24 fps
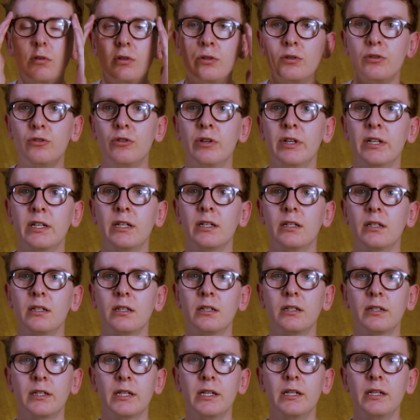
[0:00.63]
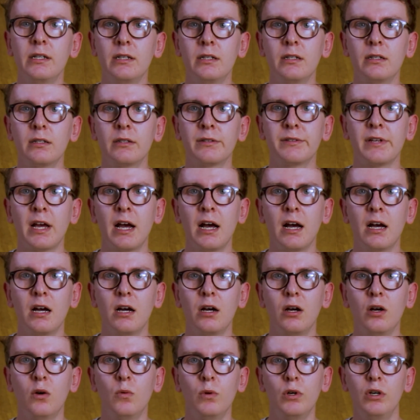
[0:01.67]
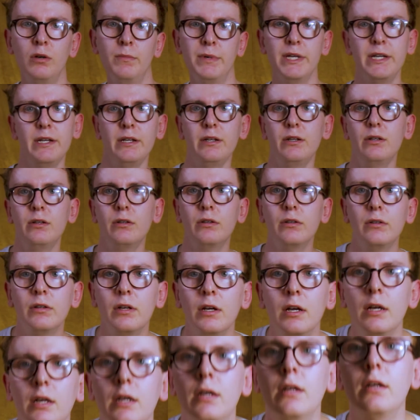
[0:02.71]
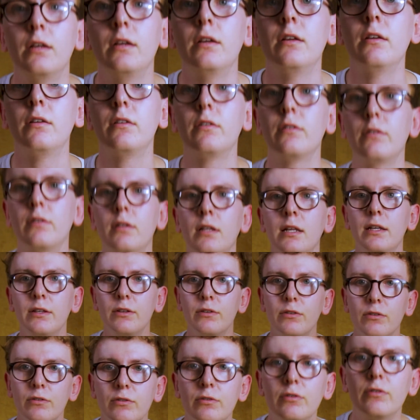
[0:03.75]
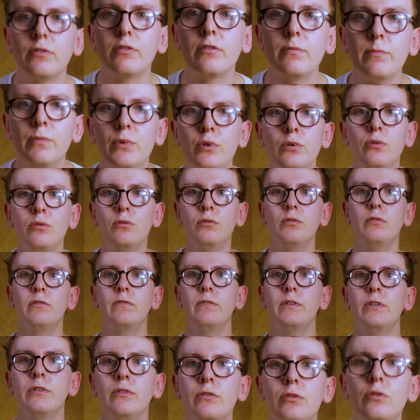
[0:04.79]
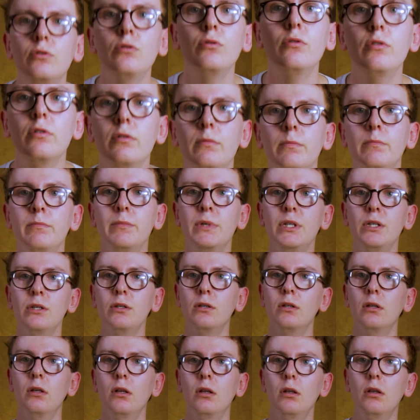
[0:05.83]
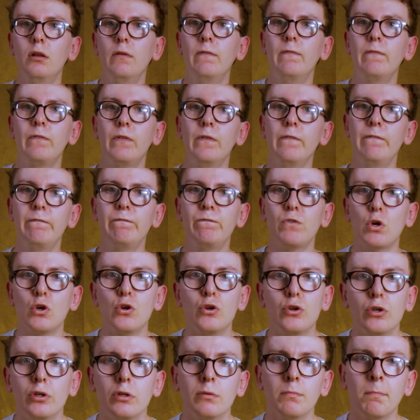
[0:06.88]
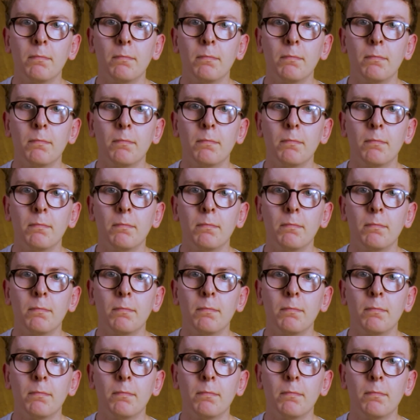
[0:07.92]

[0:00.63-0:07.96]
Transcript: We're dreams are unending. That's just kind of nothing to it in the middle of the day.